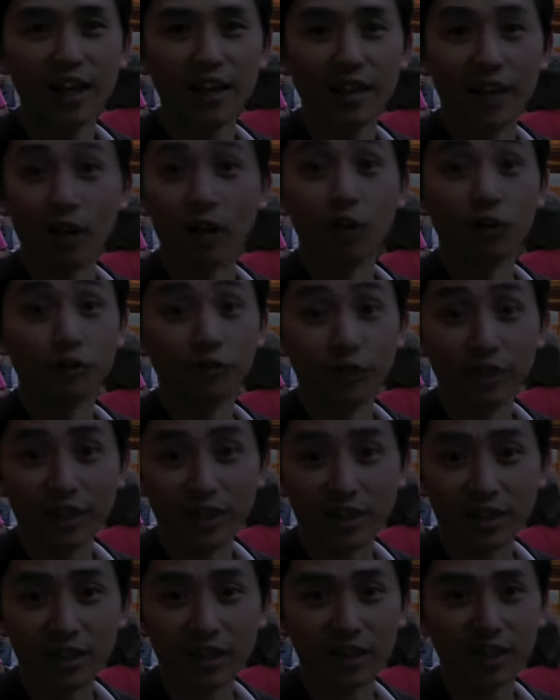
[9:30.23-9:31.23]
They're all
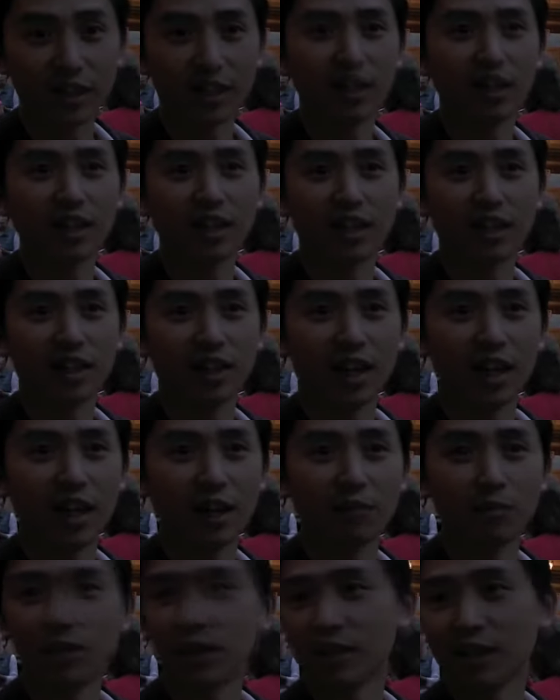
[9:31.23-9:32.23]
free, and
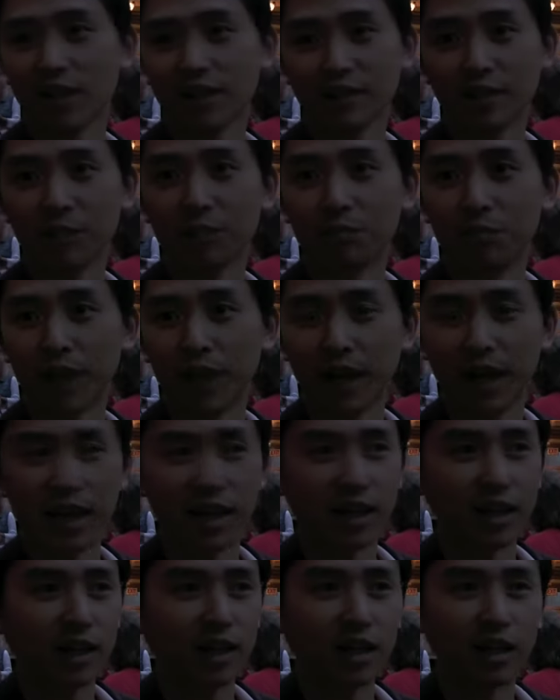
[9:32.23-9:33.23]
I monetize them
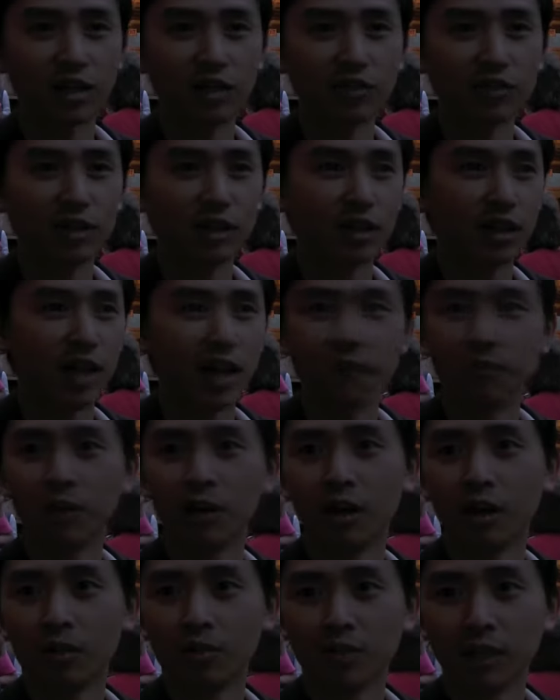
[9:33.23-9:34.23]
by using
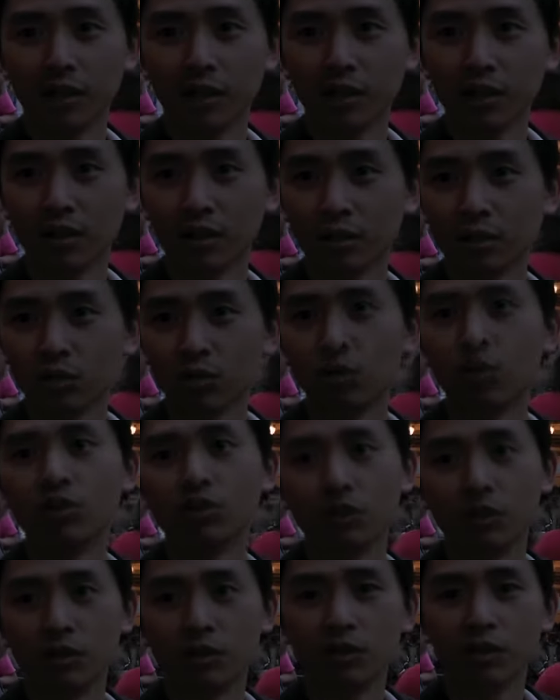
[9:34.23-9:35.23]
amounts and
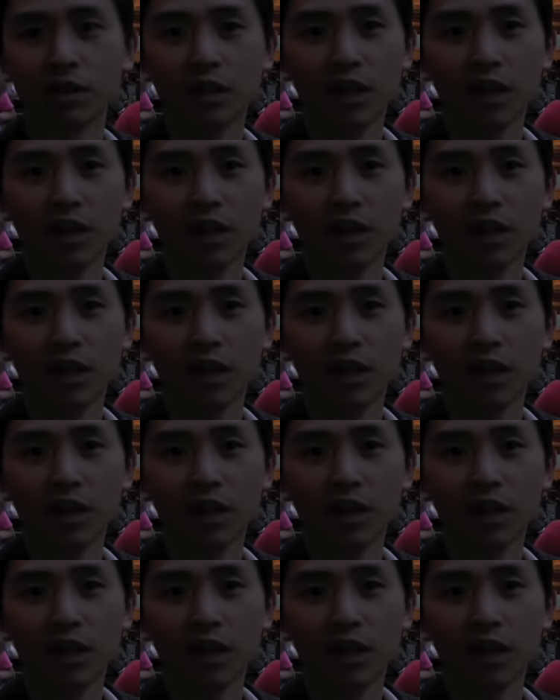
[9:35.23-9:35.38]
modules.